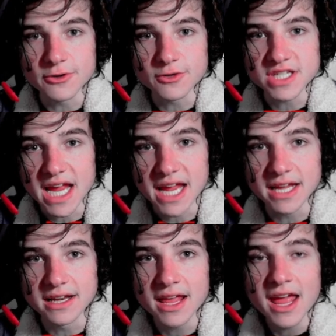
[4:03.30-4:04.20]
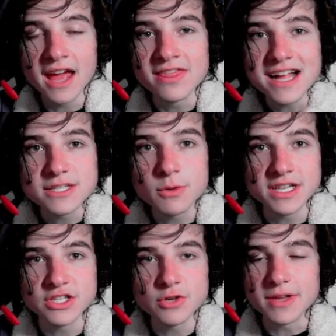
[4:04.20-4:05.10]
you're saying. And that's what
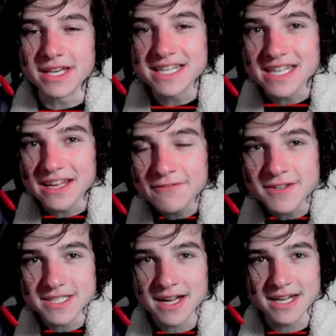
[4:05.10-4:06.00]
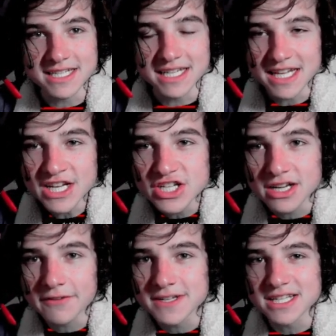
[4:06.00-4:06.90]
he's doing. He's emphasizing each and
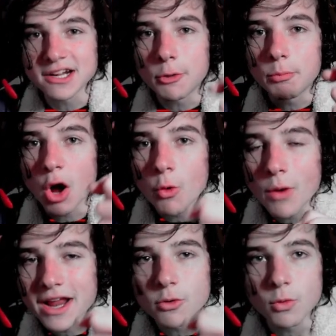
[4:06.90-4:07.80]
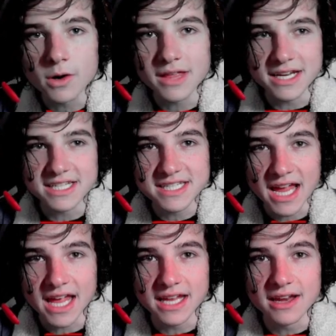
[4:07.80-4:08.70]
every single poetic word that he's
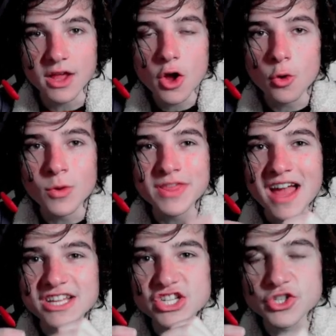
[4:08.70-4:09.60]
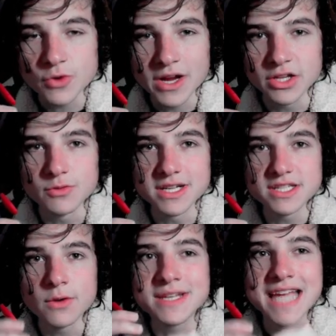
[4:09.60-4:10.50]
saying with that strenuous.
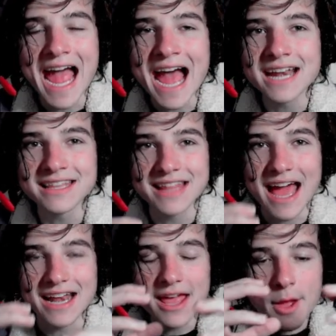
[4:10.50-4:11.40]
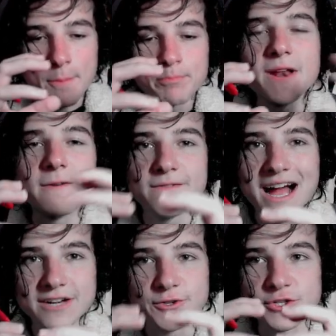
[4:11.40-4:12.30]
So he's adding that
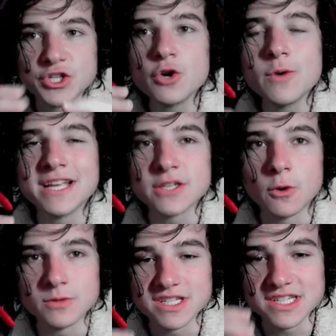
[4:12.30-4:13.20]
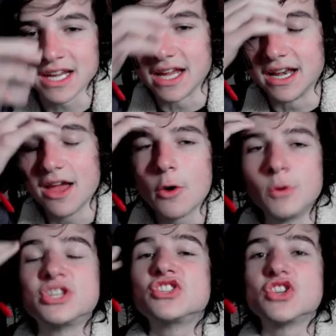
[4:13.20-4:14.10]
benefactor to his own singing,
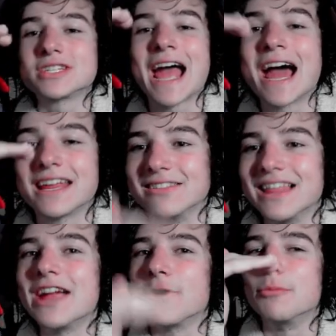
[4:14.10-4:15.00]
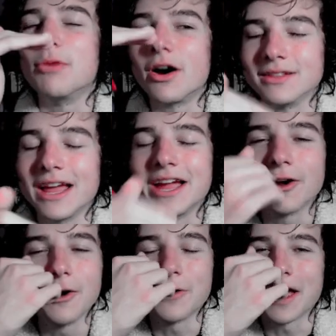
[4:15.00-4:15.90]
which is just adding layer upon
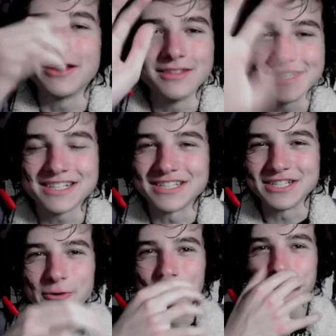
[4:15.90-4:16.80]
layer. Okay, let's continue.